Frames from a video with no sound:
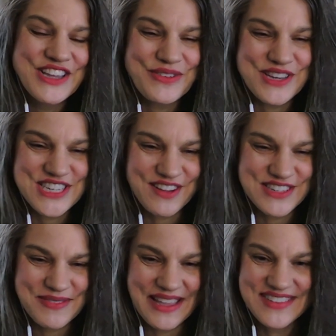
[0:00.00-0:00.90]
you reached out
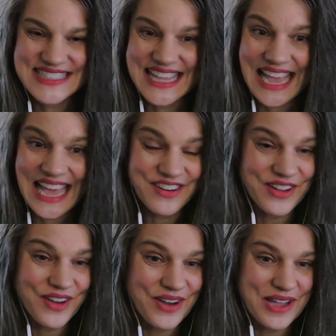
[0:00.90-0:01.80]
to me, I was like, I don't
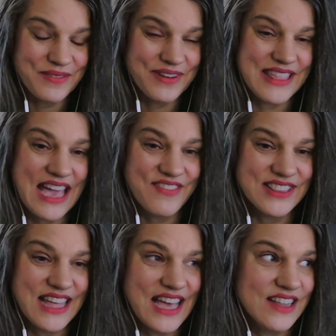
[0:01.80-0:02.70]
know, I really have a
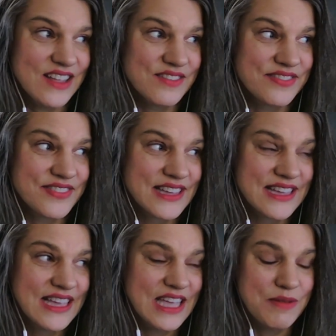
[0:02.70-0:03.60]
lot of
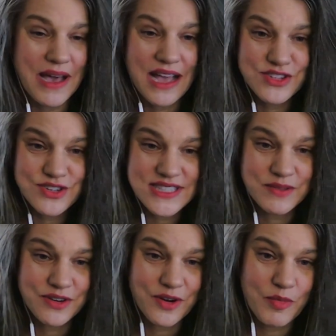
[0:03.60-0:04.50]
imposter
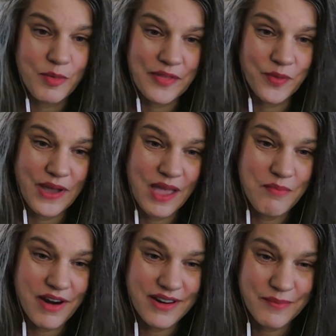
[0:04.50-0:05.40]
syndrome about the way I
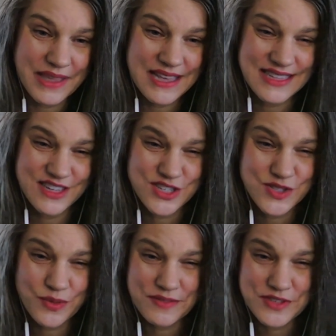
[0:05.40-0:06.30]
market, because I just
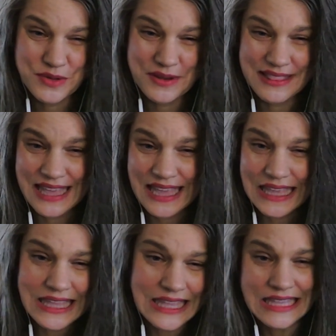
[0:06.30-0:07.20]
sort of do it like